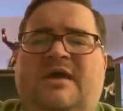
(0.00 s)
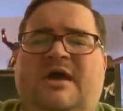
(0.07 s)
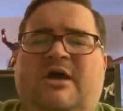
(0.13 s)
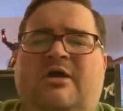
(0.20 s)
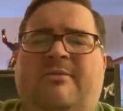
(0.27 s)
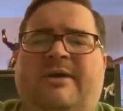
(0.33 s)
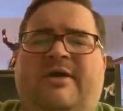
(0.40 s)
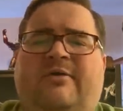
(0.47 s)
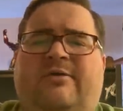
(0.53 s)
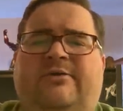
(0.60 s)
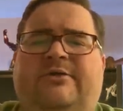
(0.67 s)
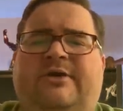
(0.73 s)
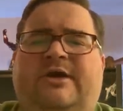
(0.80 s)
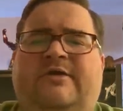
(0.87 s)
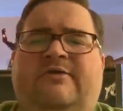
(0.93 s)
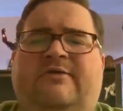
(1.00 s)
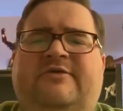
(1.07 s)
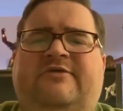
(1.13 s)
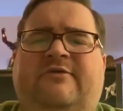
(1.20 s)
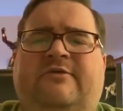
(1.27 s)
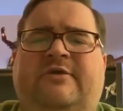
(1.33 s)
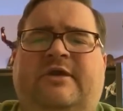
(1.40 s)
How are my older Hot Toys
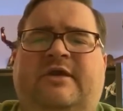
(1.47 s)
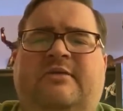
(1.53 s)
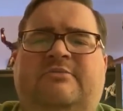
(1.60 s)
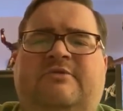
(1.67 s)
holding up?